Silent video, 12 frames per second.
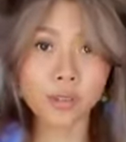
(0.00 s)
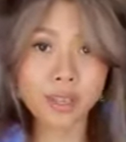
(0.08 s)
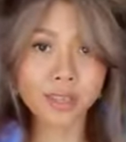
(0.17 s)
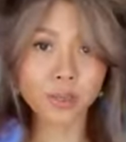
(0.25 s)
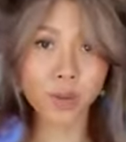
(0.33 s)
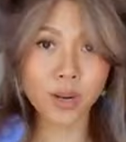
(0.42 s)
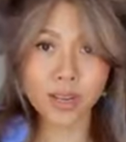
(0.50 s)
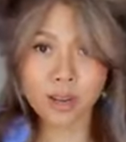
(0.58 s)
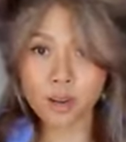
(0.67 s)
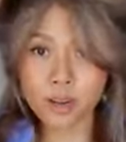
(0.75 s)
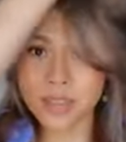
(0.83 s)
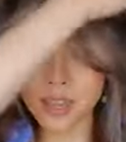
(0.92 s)
this is what it
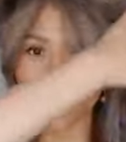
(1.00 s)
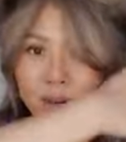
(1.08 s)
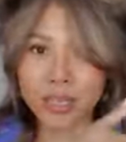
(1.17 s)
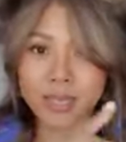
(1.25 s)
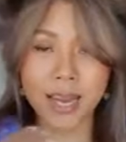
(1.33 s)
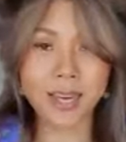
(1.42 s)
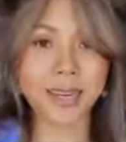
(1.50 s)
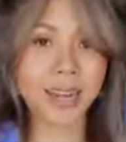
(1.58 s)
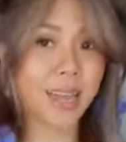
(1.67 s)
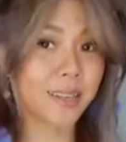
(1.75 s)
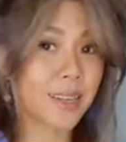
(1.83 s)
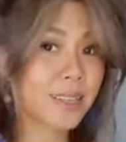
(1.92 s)
looks like when it's done. It
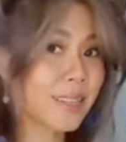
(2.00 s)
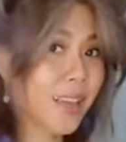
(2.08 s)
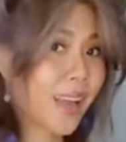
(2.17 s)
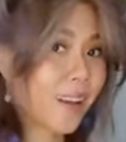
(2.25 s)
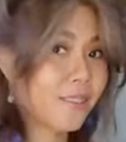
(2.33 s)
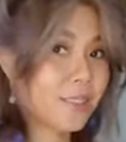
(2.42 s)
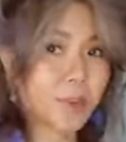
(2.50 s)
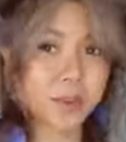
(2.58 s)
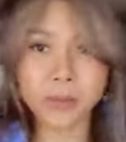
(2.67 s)
doesn't have to be